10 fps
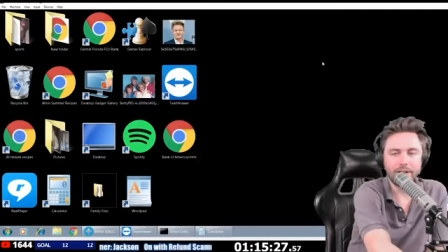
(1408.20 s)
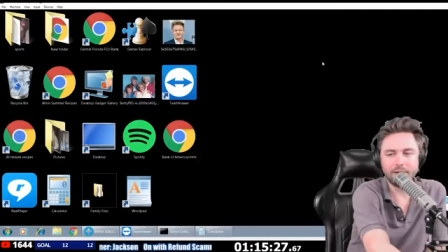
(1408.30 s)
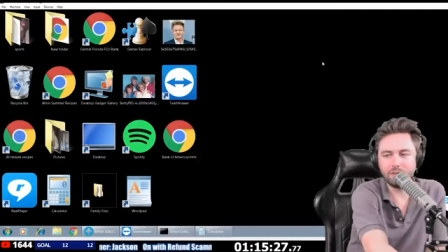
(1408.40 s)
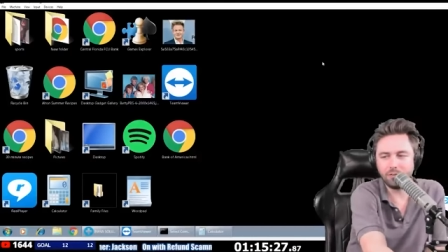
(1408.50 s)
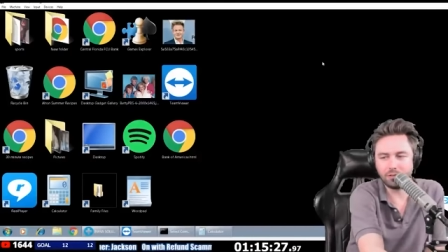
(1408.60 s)

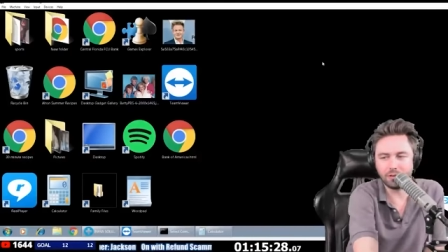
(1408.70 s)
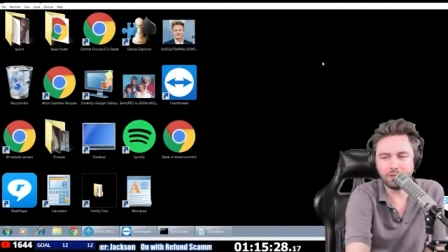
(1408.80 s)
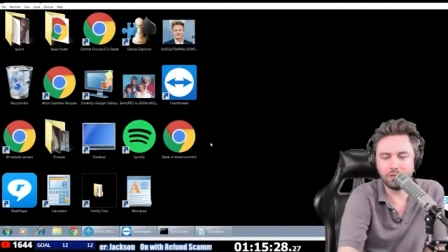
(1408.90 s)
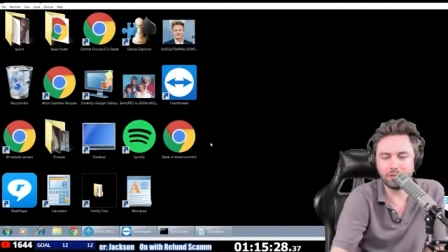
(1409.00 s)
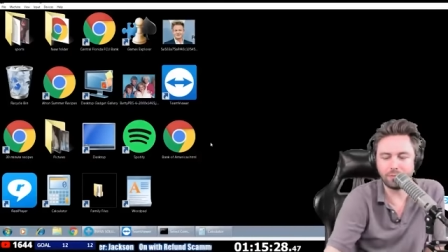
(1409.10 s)
All of that
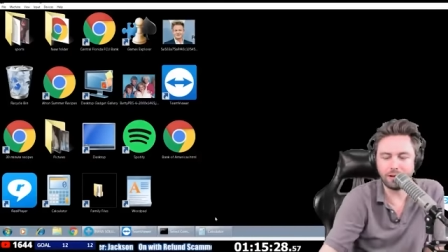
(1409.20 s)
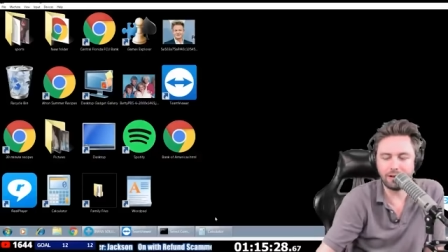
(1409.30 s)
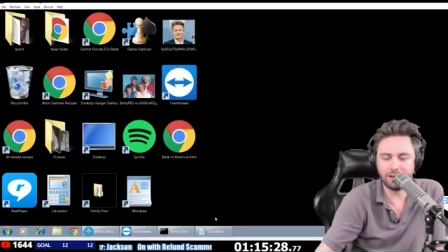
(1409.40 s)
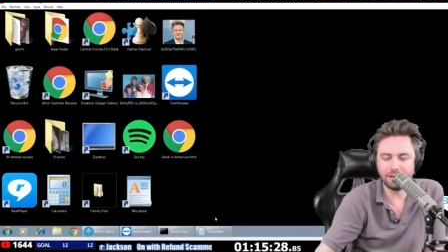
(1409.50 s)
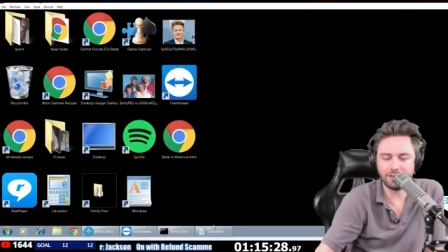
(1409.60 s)
work and
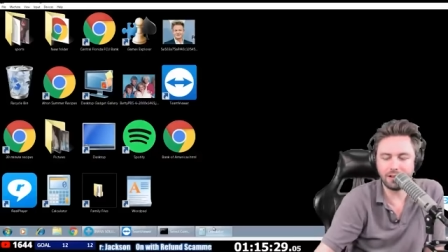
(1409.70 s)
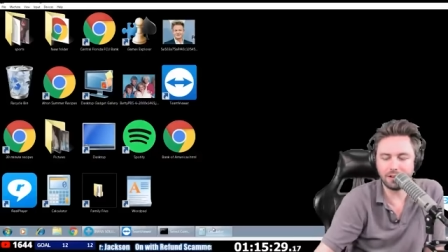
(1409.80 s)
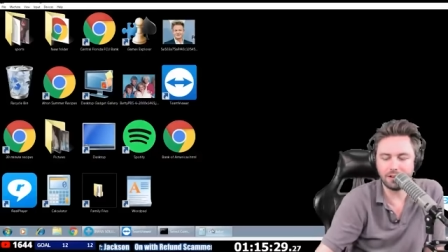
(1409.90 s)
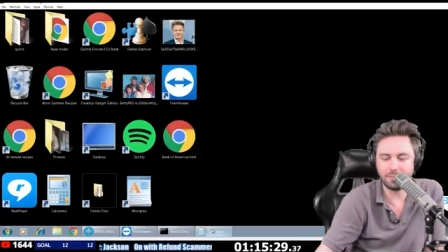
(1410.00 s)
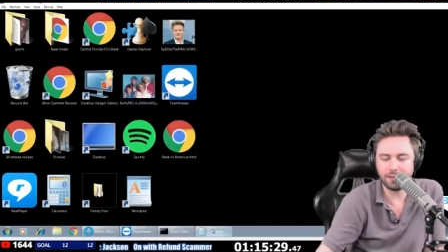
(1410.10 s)
Jackson
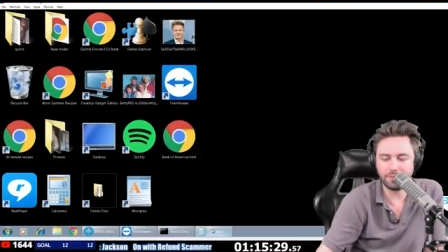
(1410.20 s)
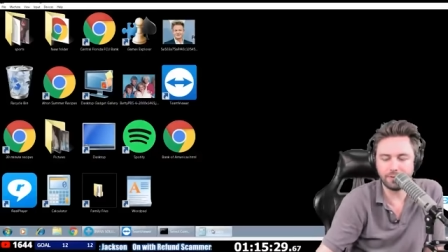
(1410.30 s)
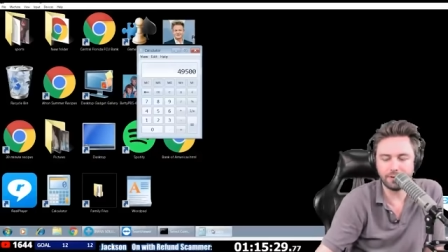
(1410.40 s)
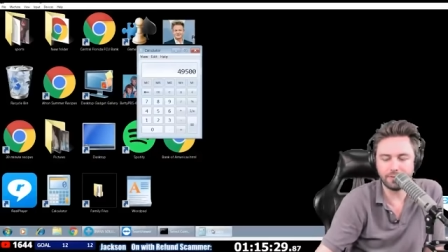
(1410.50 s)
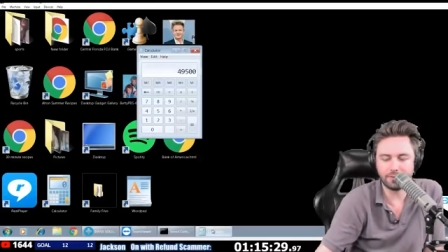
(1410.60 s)
still has
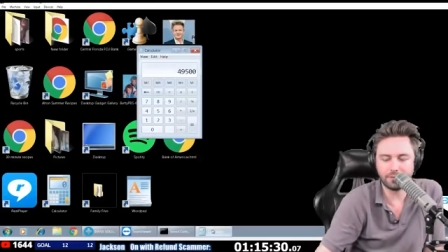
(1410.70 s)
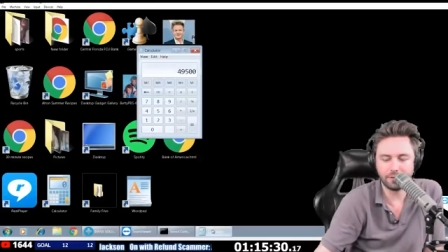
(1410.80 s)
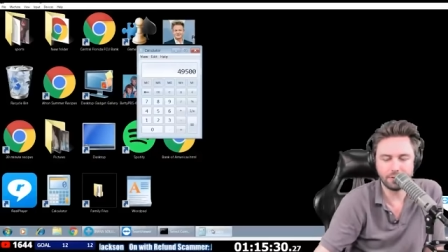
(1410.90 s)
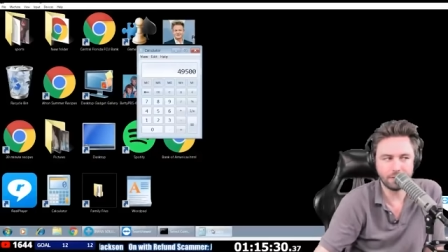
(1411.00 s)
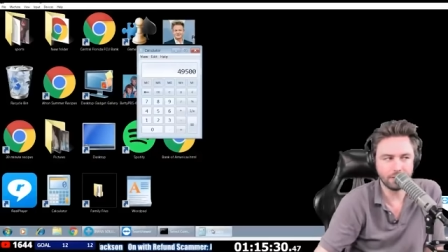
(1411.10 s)
gotten
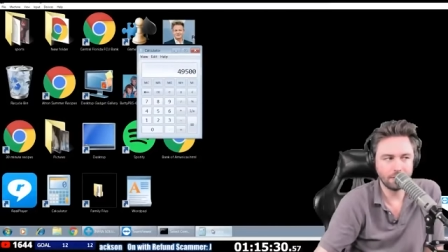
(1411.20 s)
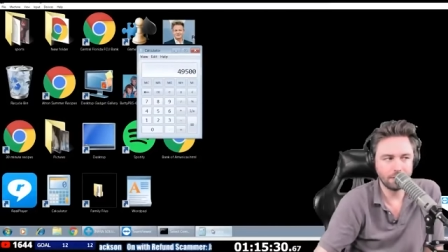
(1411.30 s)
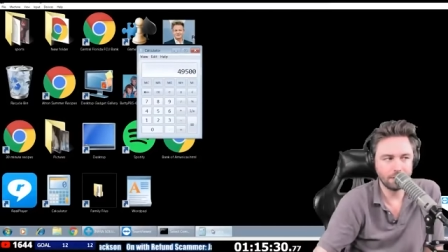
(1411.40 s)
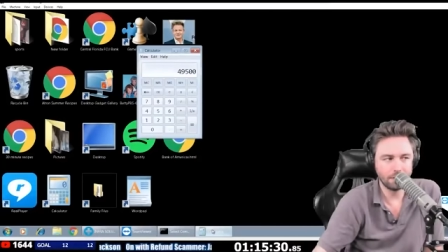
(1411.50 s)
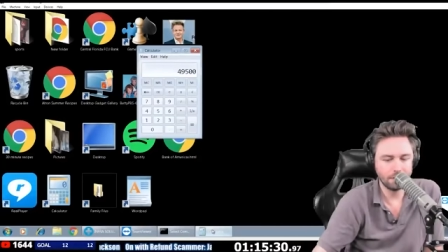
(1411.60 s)
no money
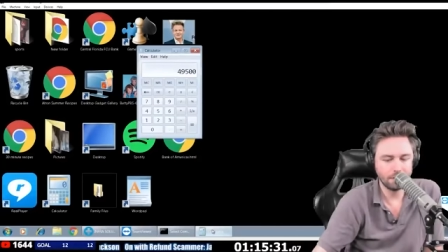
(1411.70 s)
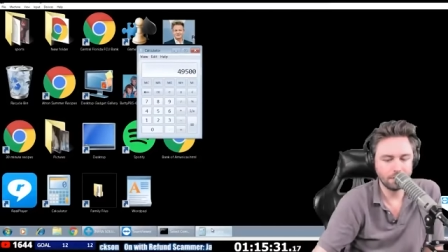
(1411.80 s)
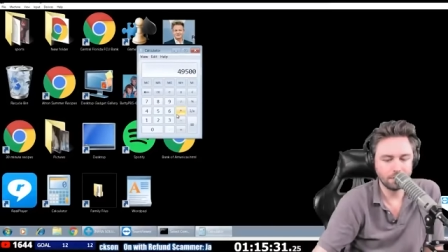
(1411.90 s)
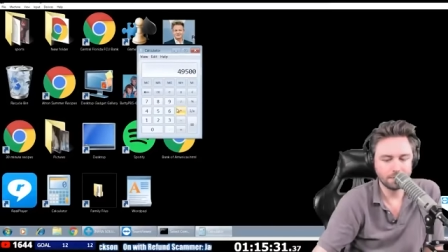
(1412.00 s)
from me.